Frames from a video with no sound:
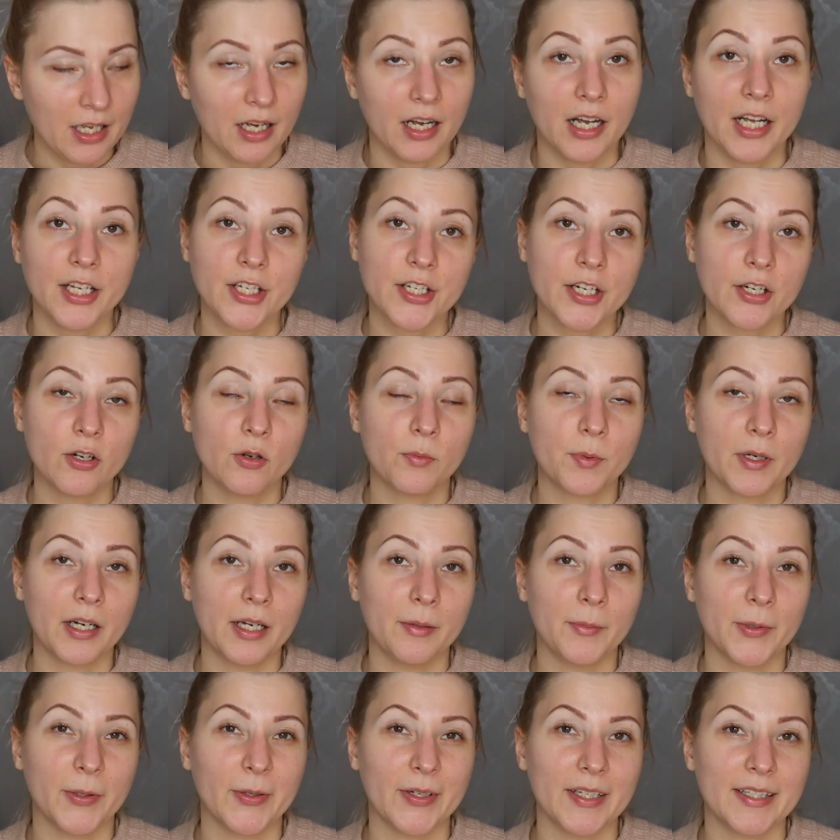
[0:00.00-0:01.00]
Eyeshadow
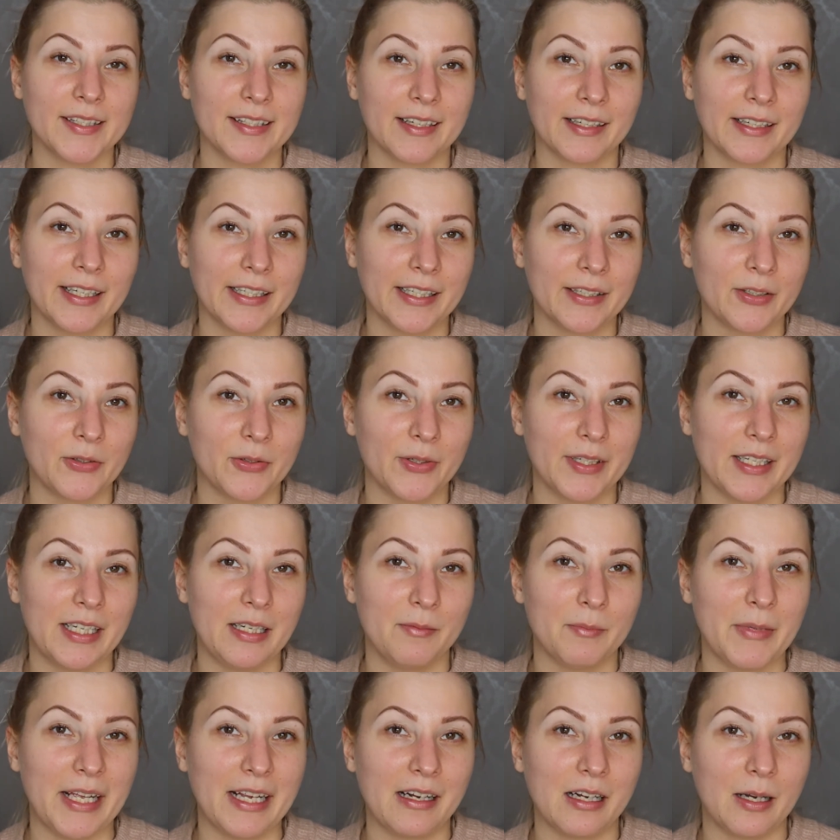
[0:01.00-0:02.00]
primer is a category
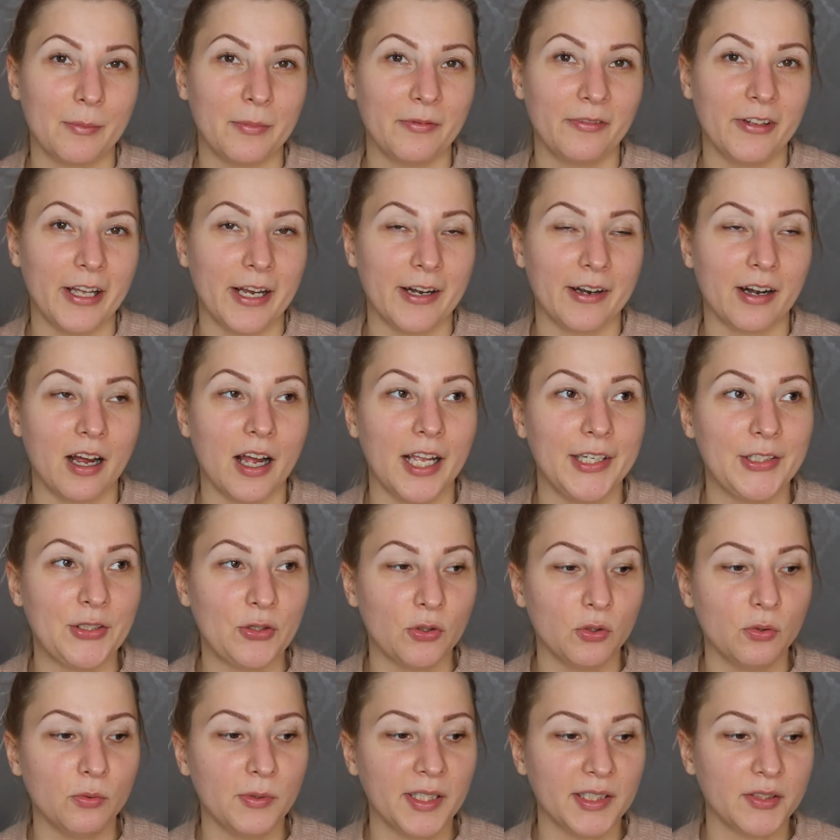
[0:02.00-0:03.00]
in makeup where I
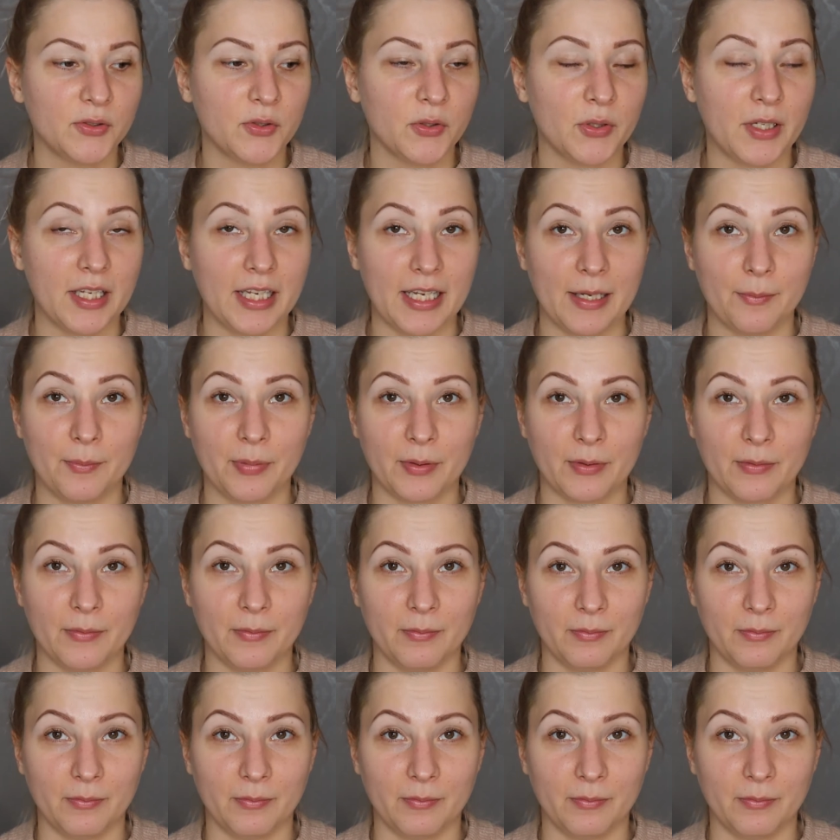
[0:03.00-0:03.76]
do want to keep